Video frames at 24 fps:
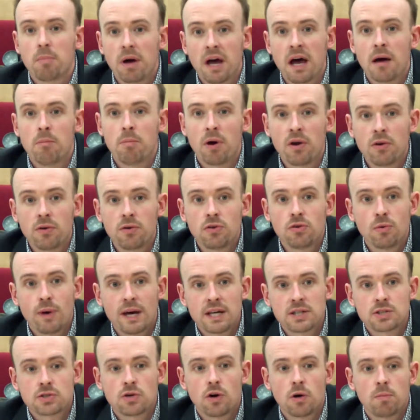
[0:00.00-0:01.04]
a bit about
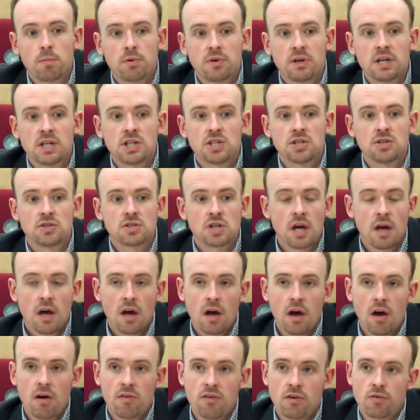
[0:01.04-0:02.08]
US corporations,
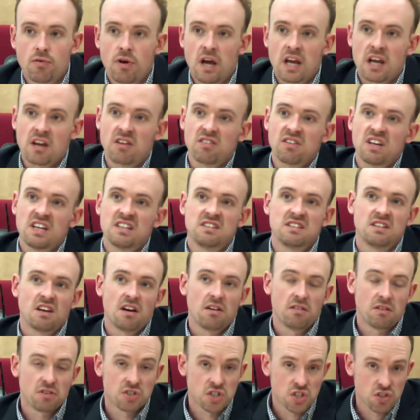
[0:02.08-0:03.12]
how they're regulated,
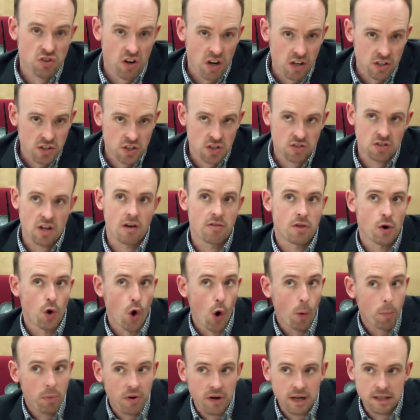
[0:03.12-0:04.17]
how they're structured, how they're
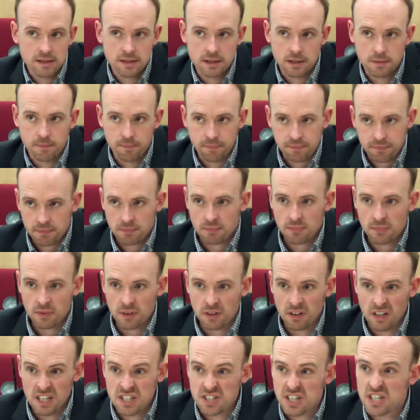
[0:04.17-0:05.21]
operated,
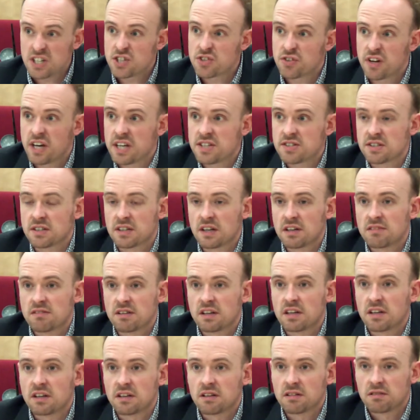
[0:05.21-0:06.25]
is interesting, I
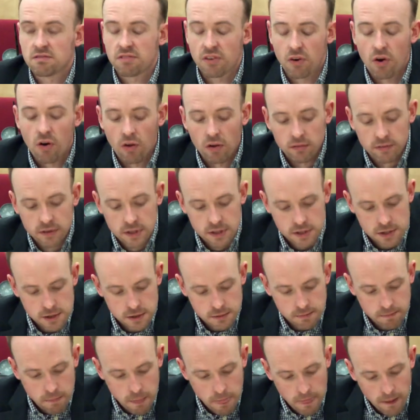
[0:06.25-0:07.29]
think, for all of
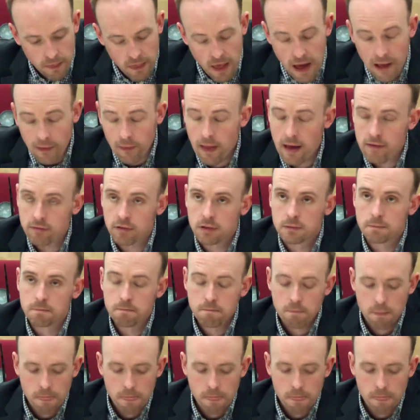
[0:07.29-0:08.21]
us on that level.